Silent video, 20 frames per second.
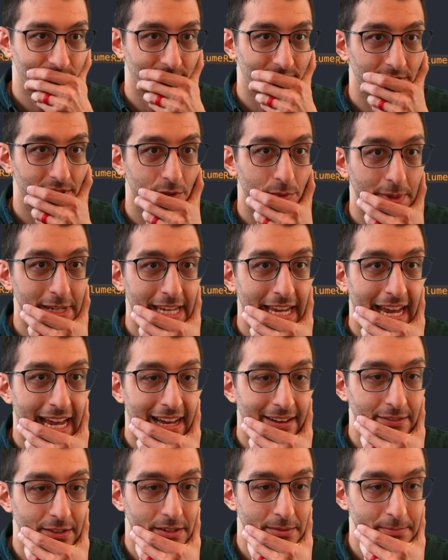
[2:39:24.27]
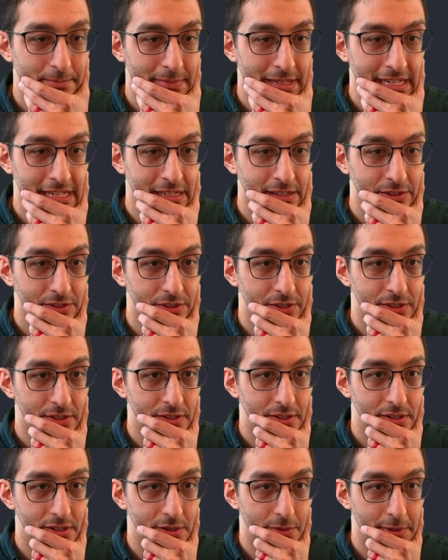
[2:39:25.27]
Do we have a mage?
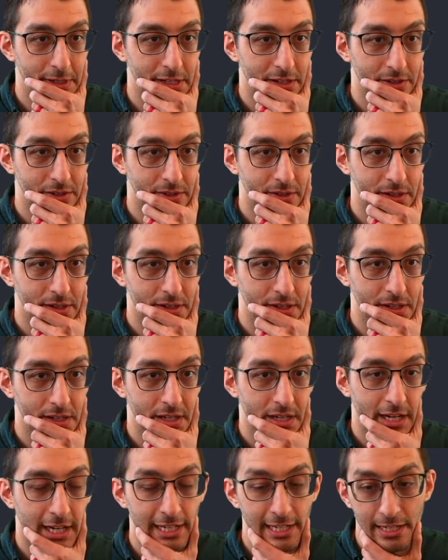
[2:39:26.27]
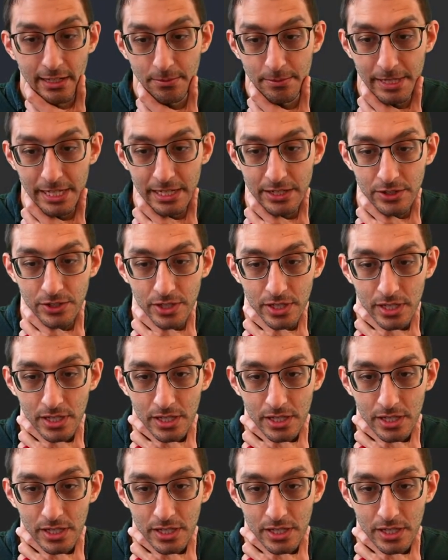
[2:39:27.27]
No, we don't. We need a mage.